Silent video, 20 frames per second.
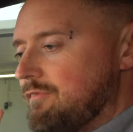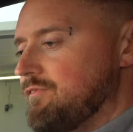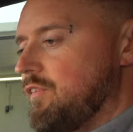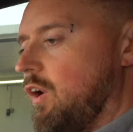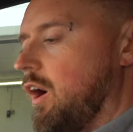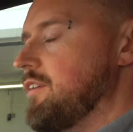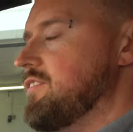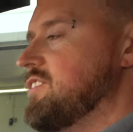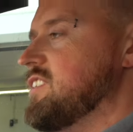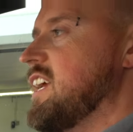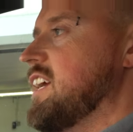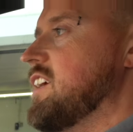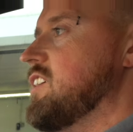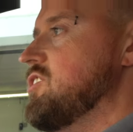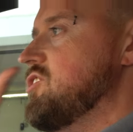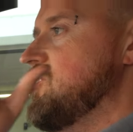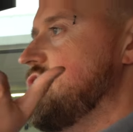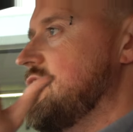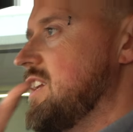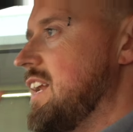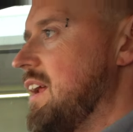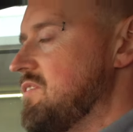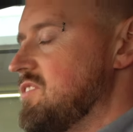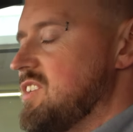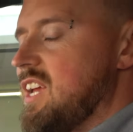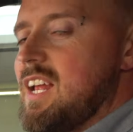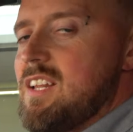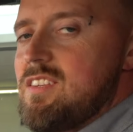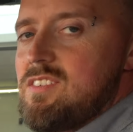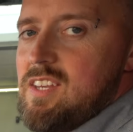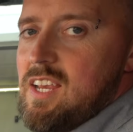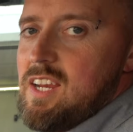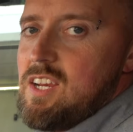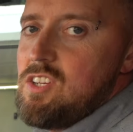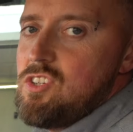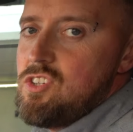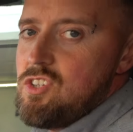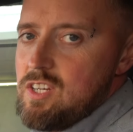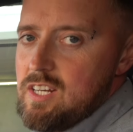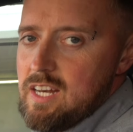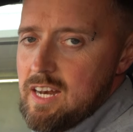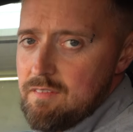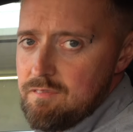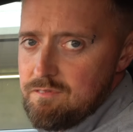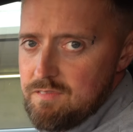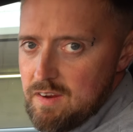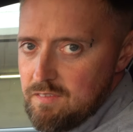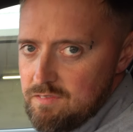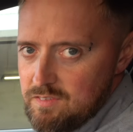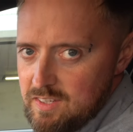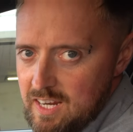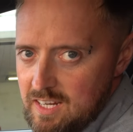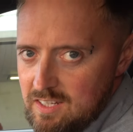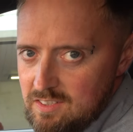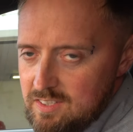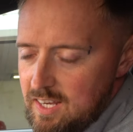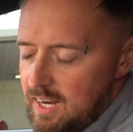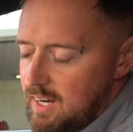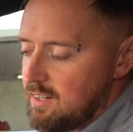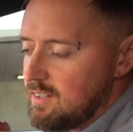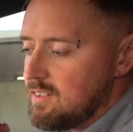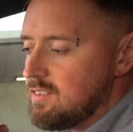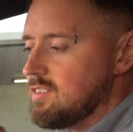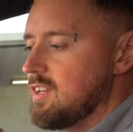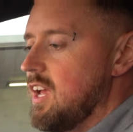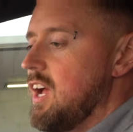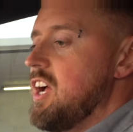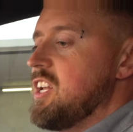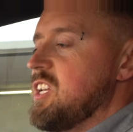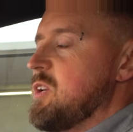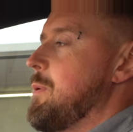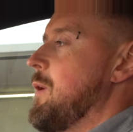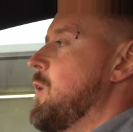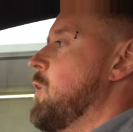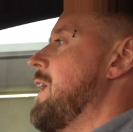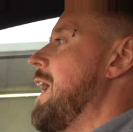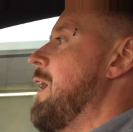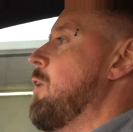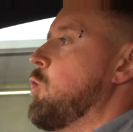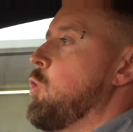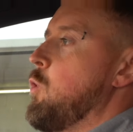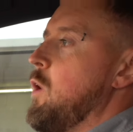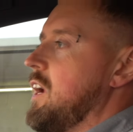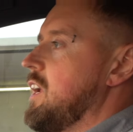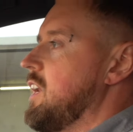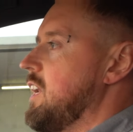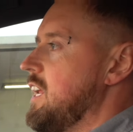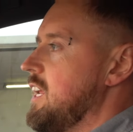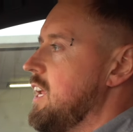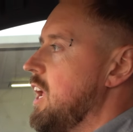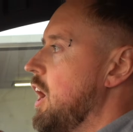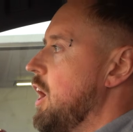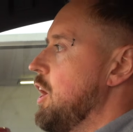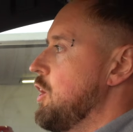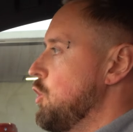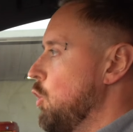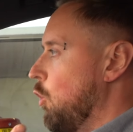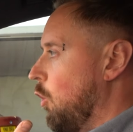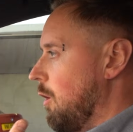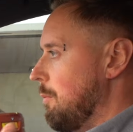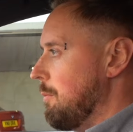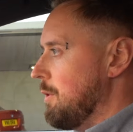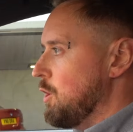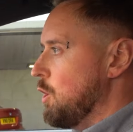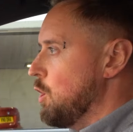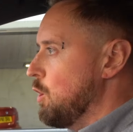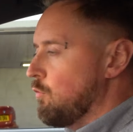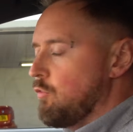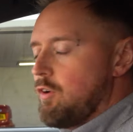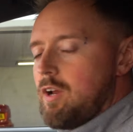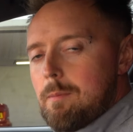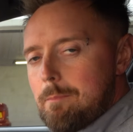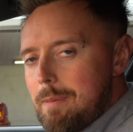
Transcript: 5 seconds, you can have 10 seconds, you can have 15 seconds. Depending on how quickly you're manoeuvring and